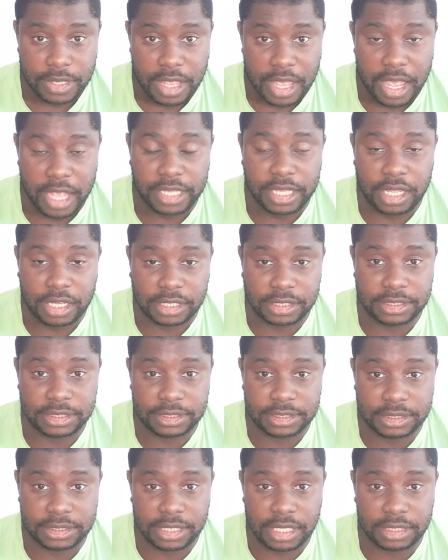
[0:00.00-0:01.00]
And I
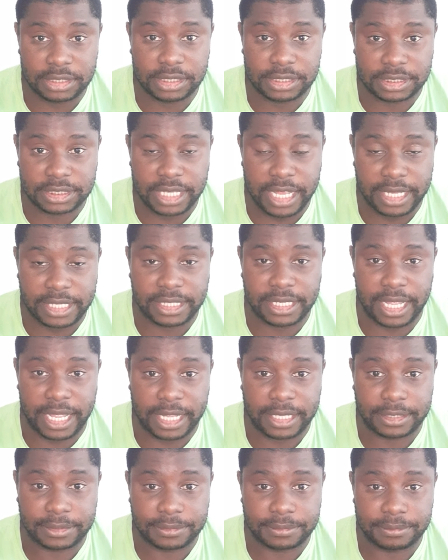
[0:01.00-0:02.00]
can understand
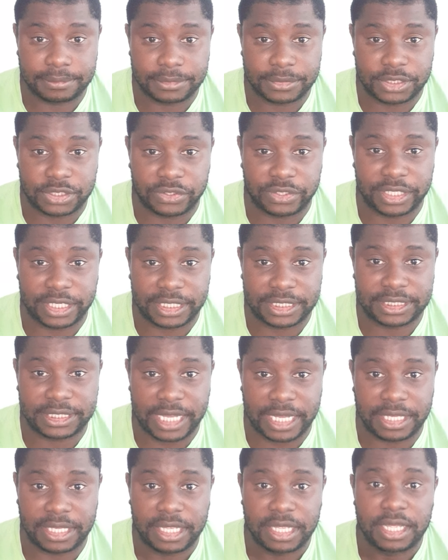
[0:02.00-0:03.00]
that to an
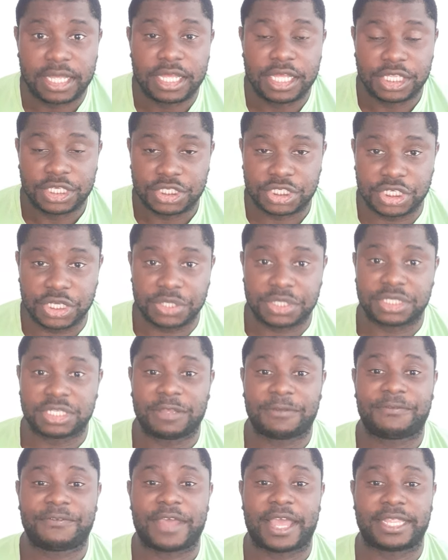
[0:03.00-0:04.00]
extent, due to
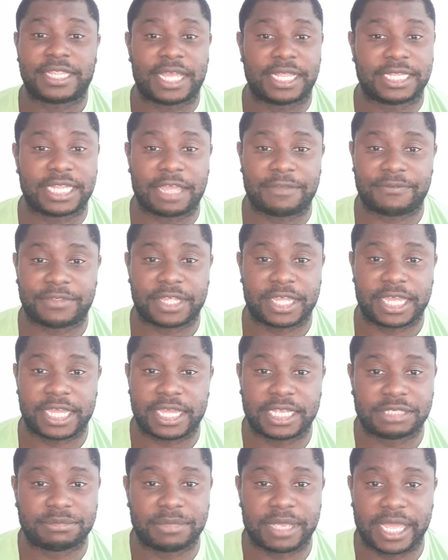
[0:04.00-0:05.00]
the fact that David De Gea
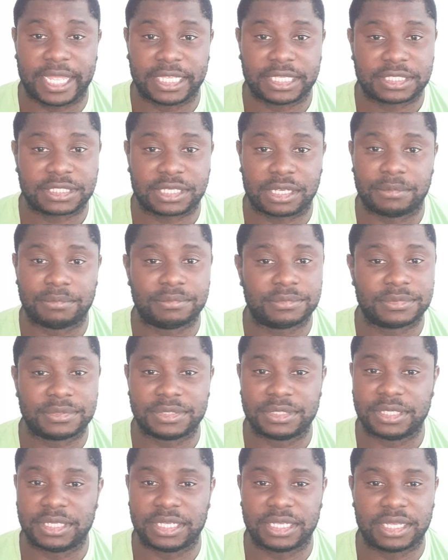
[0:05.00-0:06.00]
has made some
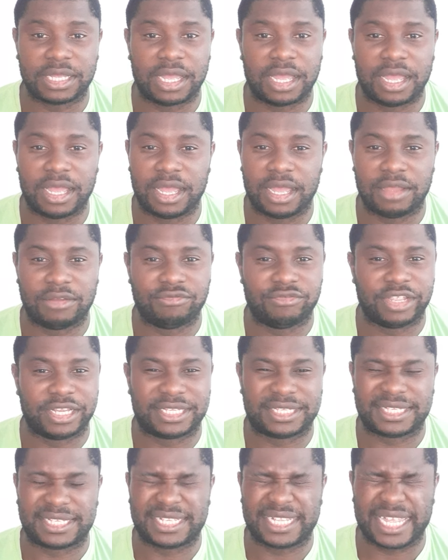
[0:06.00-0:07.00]

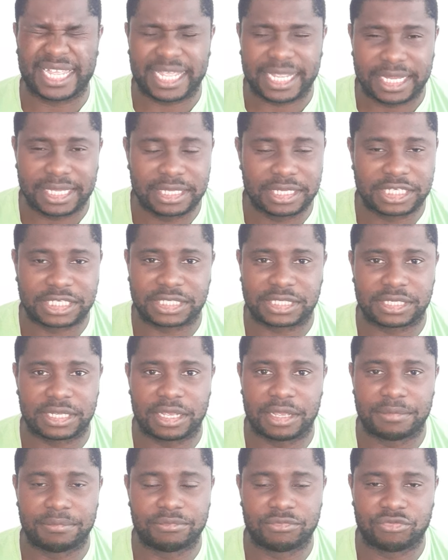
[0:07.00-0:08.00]
ridiculous
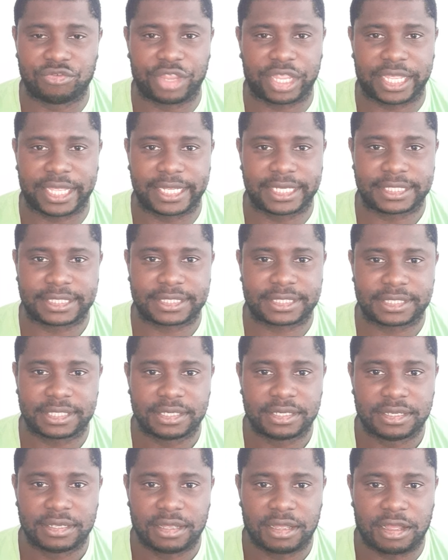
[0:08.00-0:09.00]
rickets
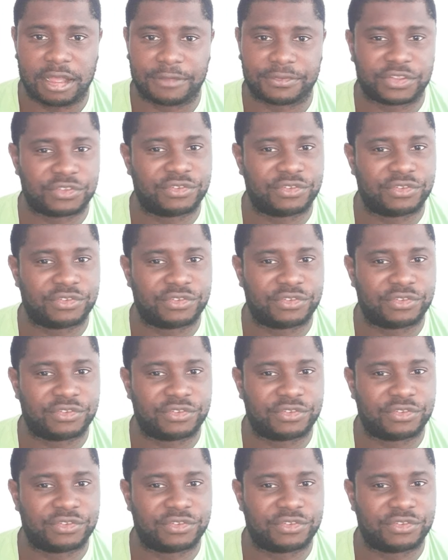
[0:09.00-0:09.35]
after